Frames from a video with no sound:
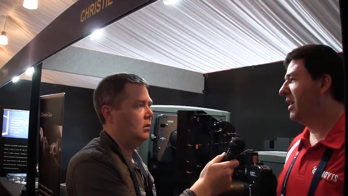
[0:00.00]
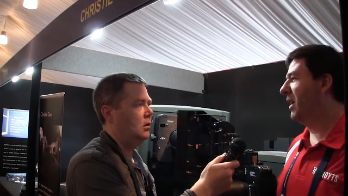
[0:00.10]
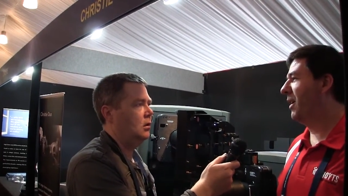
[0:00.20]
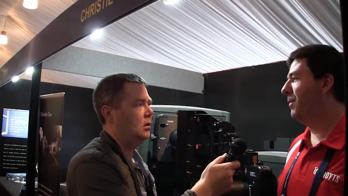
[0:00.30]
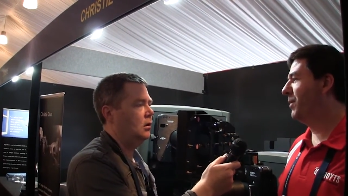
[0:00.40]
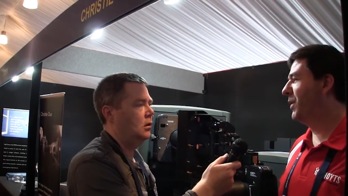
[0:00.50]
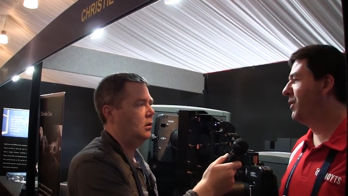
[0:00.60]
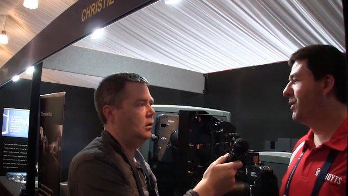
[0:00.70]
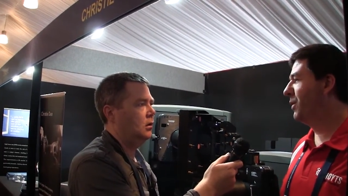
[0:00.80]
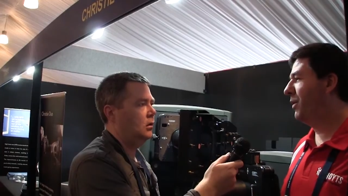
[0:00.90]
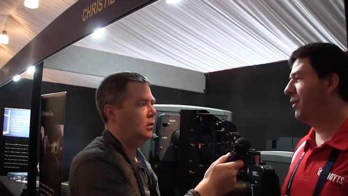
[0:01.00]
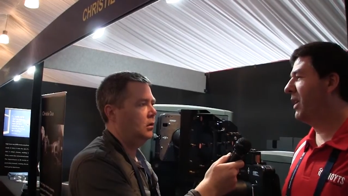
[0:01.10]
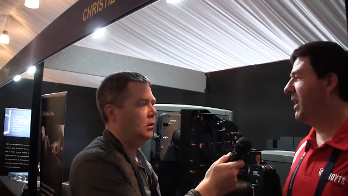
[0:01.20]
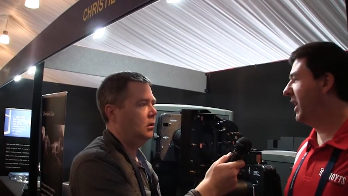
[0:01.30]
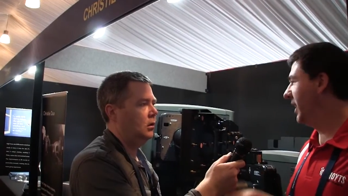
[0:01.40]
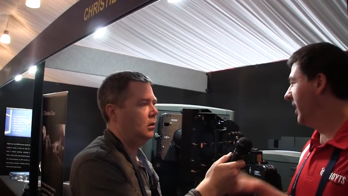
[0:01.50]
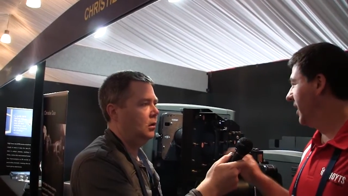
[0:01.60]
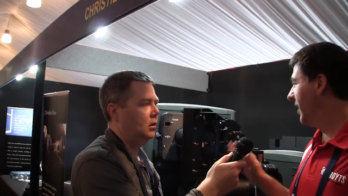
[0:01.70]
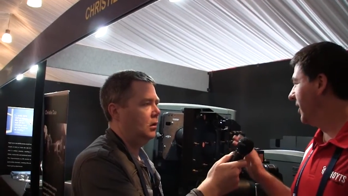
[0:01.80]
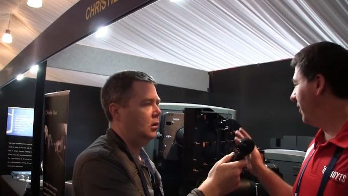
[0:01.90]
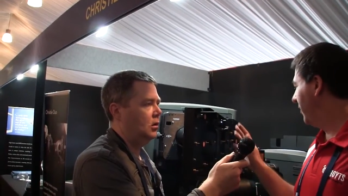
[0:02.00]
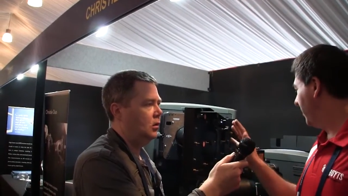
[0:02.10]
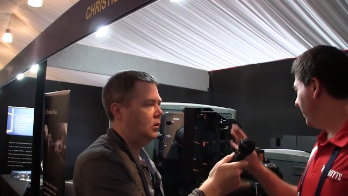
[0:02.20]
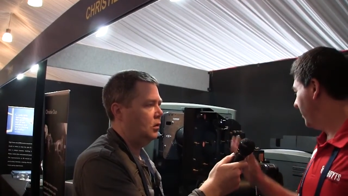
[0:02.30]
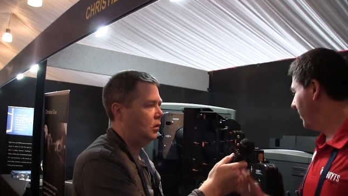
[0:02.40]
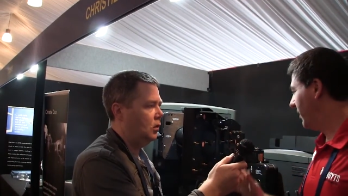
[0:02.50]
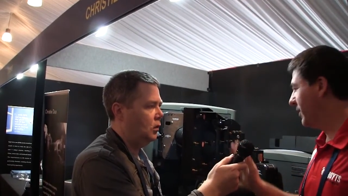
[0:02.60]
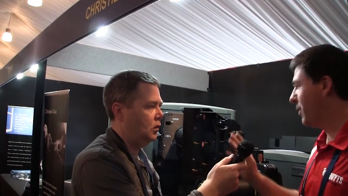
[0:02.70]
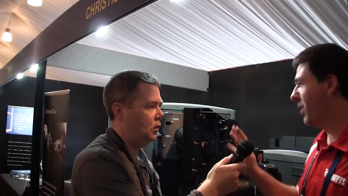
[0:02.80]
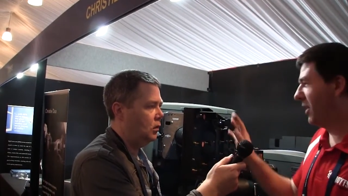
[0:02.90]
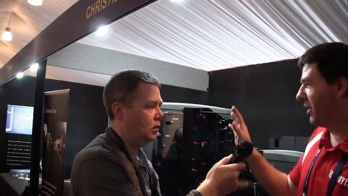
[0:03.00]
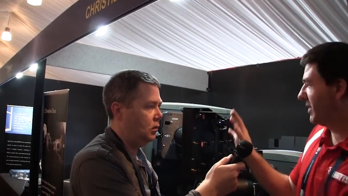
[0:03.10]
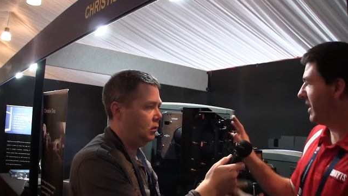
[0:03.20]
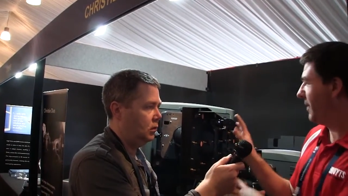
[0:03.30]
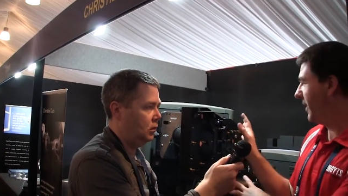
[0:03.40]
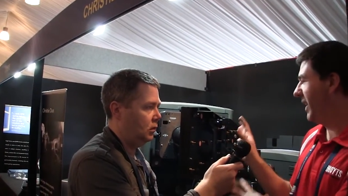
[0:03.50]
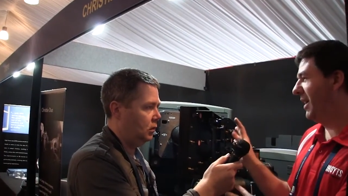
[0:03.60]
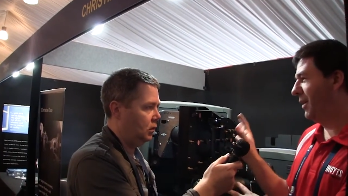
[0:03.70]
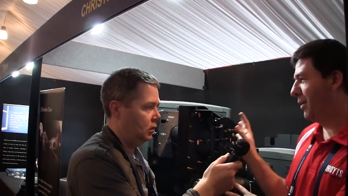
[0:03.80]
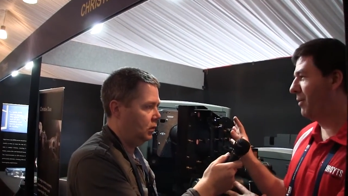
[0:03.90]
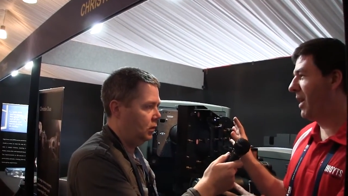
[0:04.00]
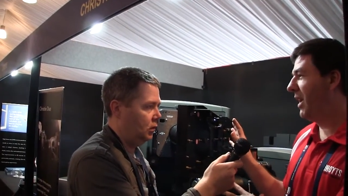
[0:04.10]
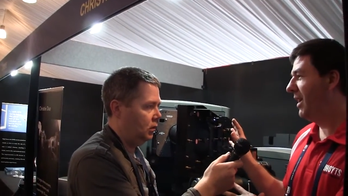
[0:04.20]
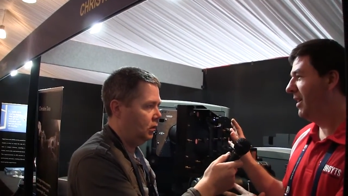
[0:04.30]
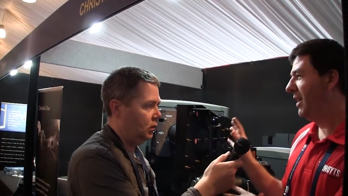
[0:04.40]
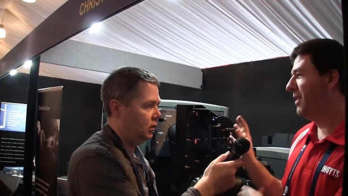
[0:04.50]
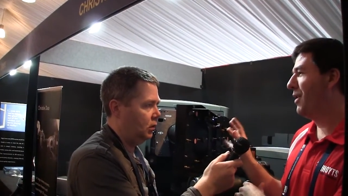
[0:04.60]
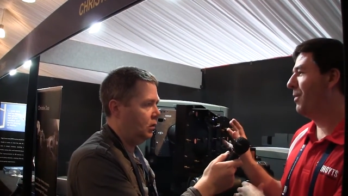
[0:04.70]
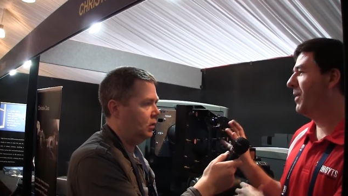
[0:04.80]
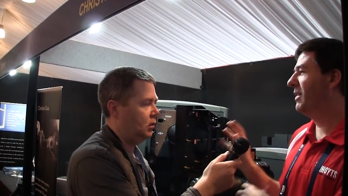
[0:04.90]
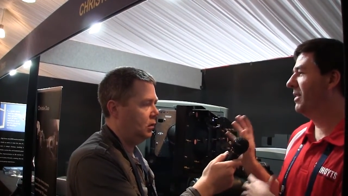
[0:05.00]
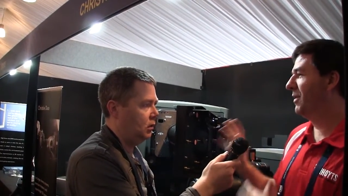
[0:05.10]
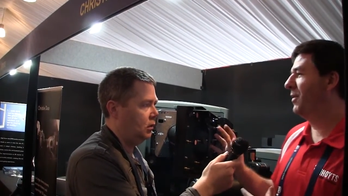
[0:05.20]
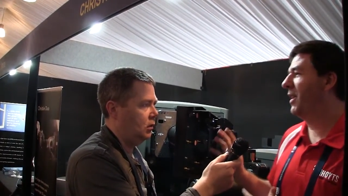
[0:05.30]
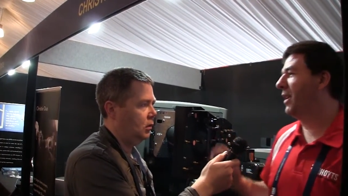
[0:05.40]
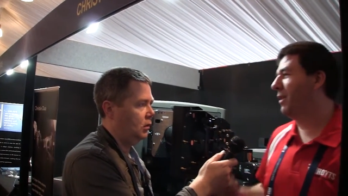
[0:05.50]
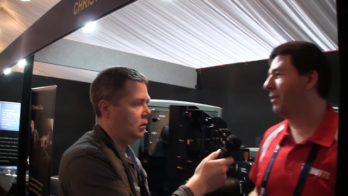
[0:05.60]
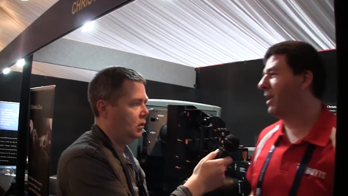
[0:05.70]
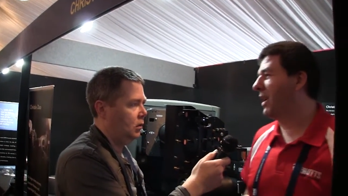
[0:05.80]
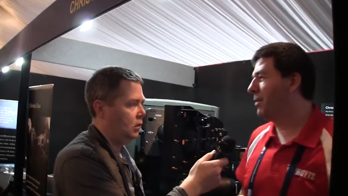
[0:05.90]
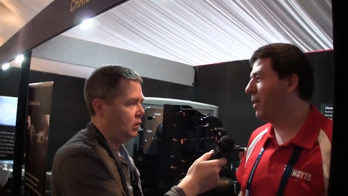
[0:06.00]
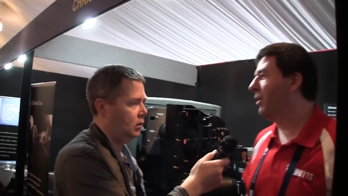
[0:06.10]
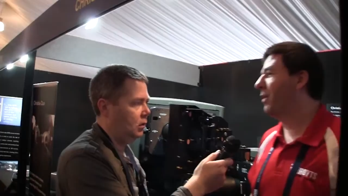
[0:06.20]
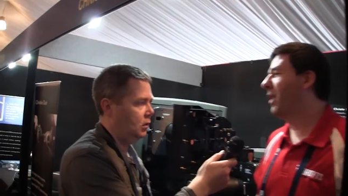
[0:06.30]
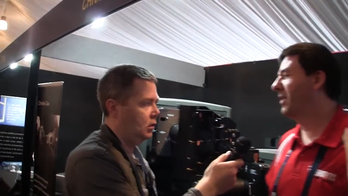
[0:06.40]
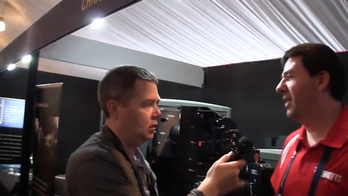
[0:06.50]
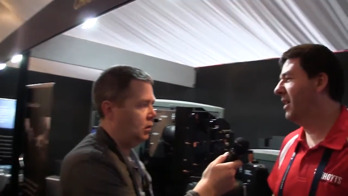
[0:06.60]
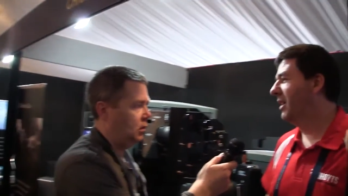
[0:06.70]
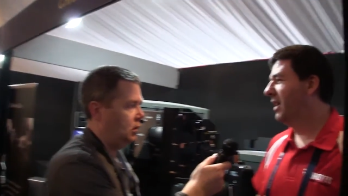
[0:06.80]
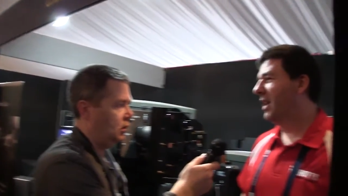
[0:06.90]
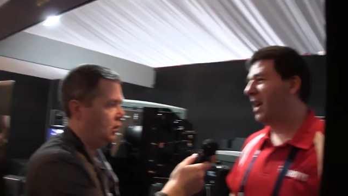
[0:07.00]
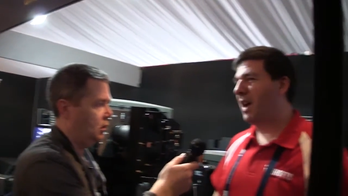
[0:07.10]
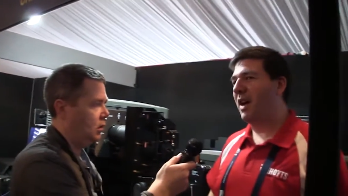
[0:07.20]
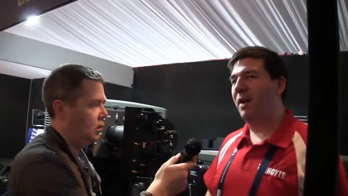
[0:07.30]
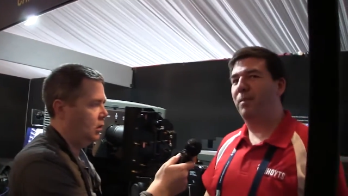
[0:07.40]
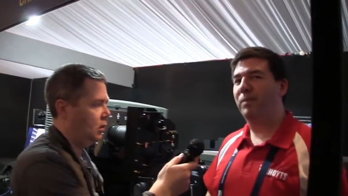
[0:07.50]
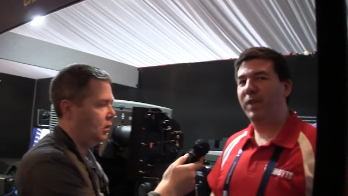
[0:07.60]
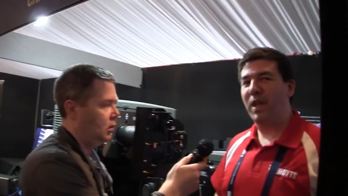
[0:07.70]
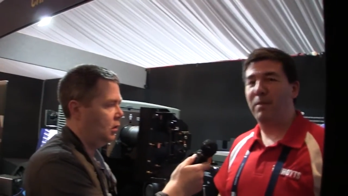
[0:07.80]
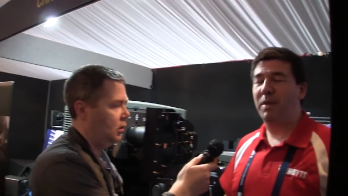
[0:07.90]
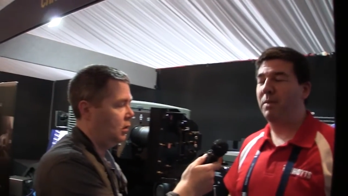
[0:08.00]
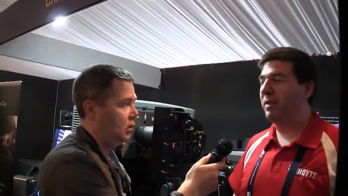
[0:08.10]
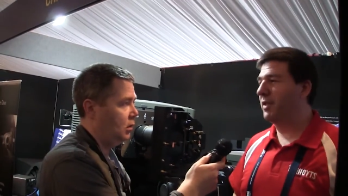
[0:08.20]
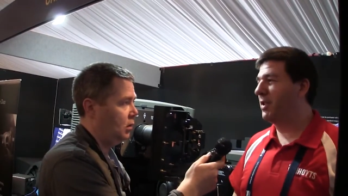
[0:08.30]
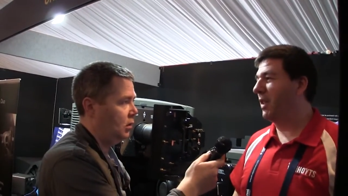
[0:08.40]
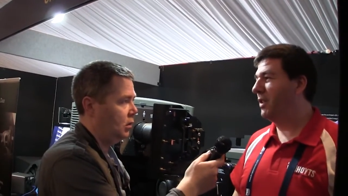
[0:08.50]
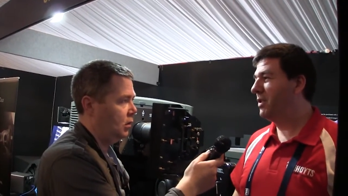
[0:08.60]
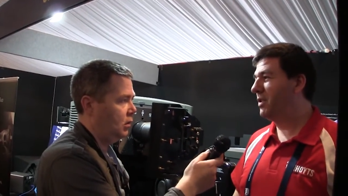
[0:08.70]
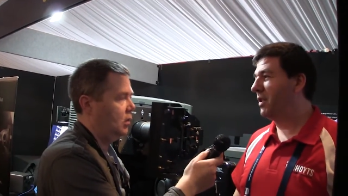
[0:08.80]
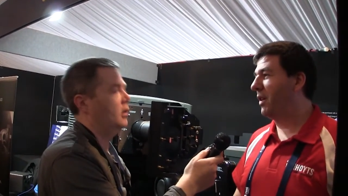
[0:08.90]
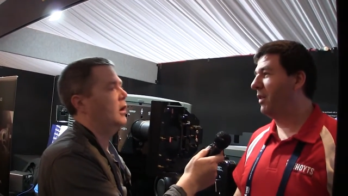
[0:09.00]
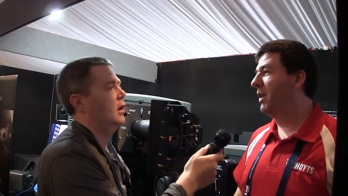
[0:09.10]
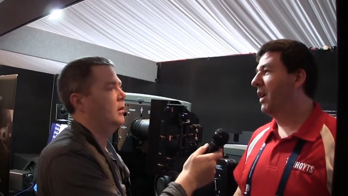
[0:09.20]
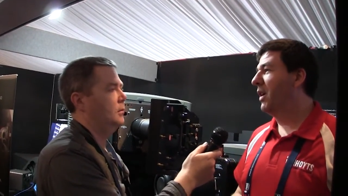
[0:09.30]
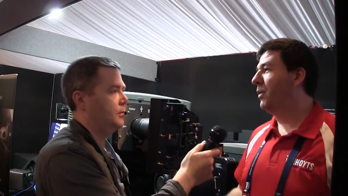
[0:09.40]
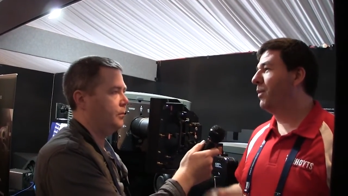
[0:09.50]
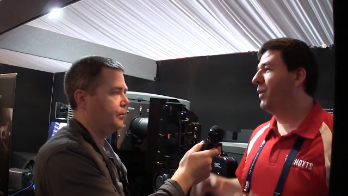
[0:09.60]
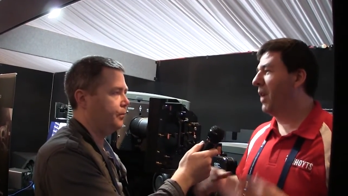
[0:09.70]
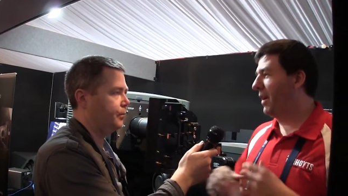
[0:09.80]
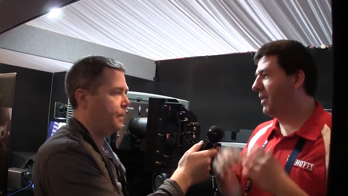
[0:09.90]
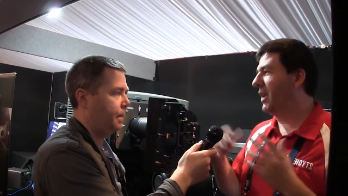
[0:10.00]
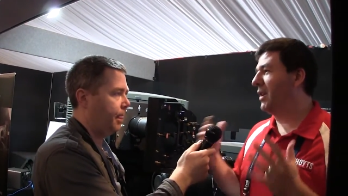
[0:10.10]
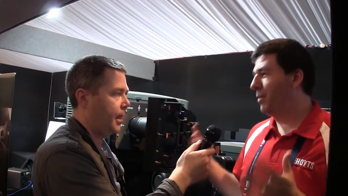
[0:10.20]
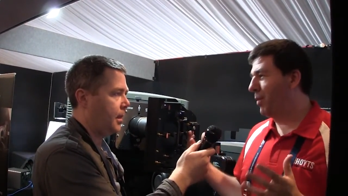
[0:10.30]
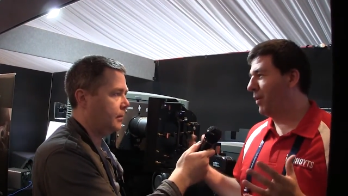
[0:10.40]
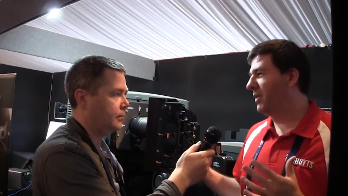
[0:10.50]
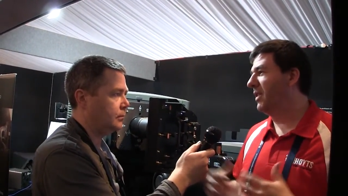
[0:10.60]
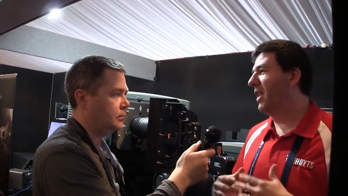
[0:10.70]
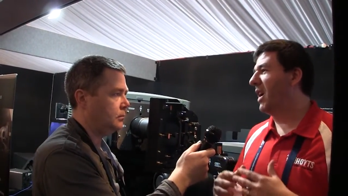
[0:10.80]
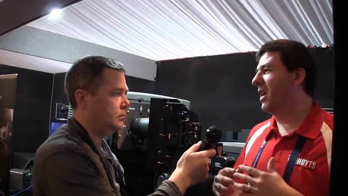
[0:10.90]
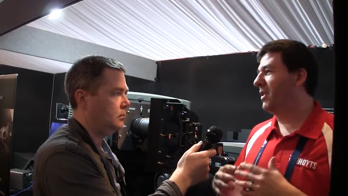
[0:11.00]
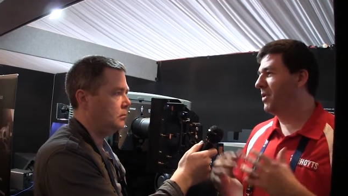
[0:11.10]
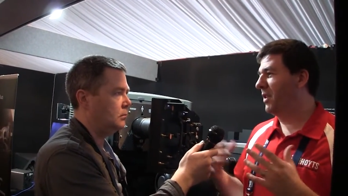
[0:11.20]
Speaker 1: um, to do 3D. You there's quite a lot of stuff here already in the optics, and to fit in a 3D polarizer um, can be a bit of a challenge. So you have to get your ports enlarged,